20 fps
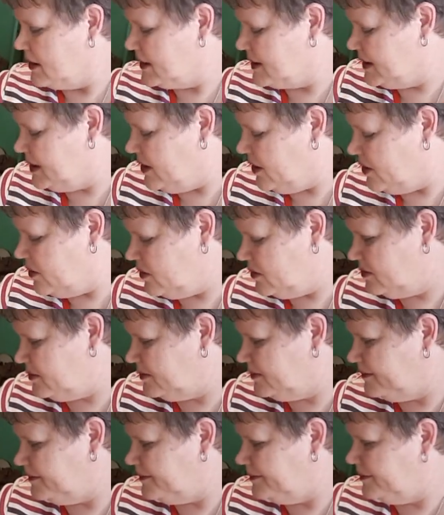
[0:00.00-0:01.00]

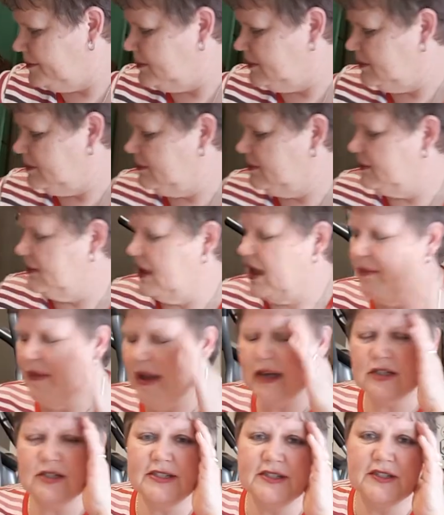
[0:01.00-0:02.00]
So I'm
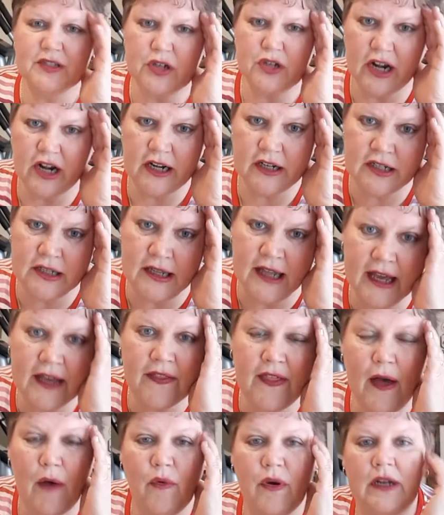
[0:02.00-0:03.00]
actually starting to like
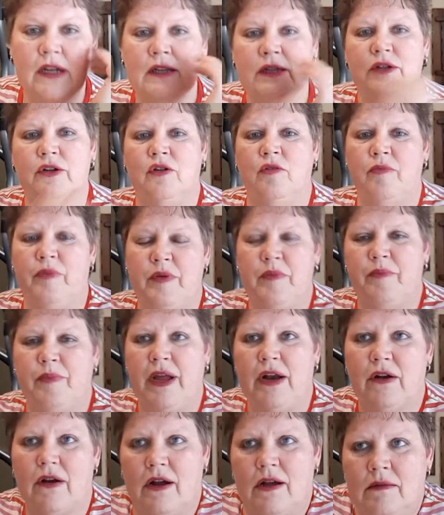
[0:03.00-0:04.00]
that one a little bit better.